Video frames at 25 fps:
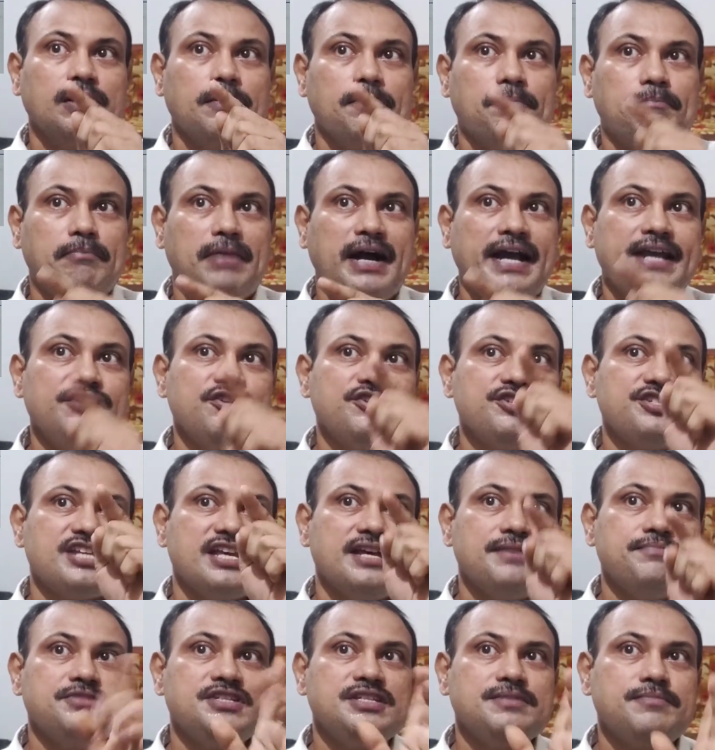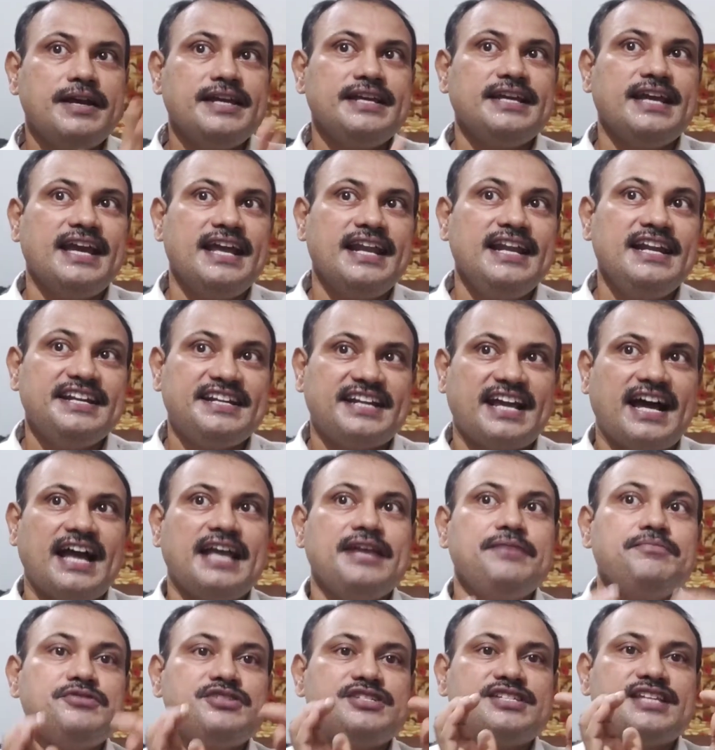minus mg by L
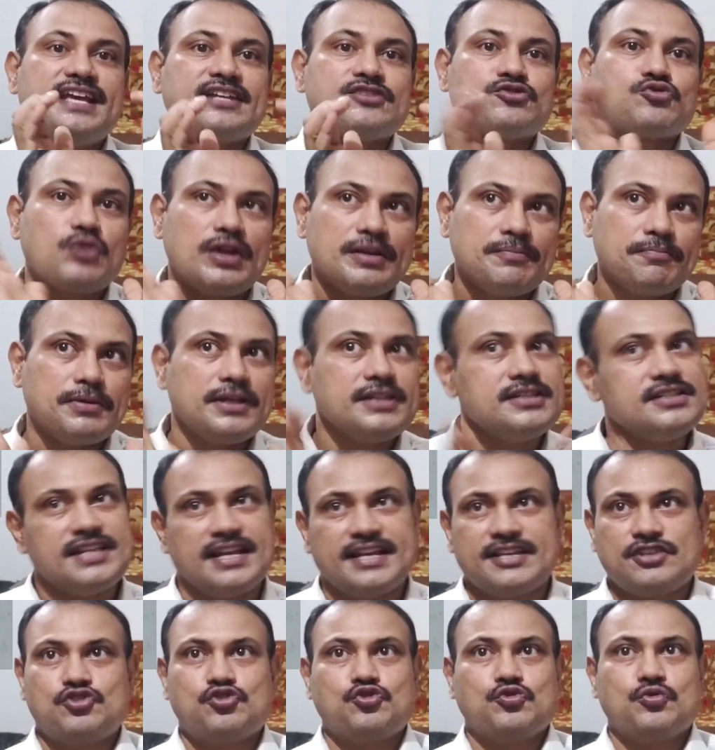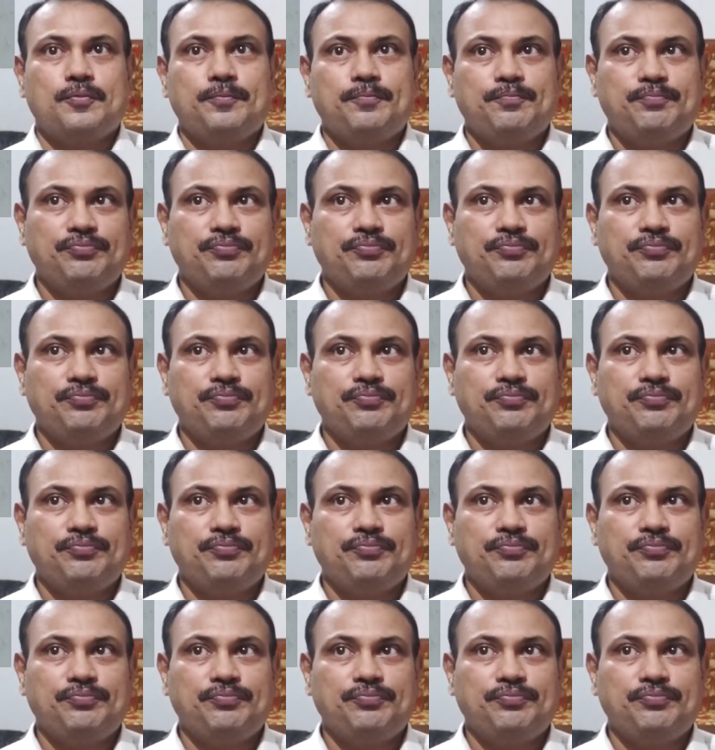times x1 plus x2.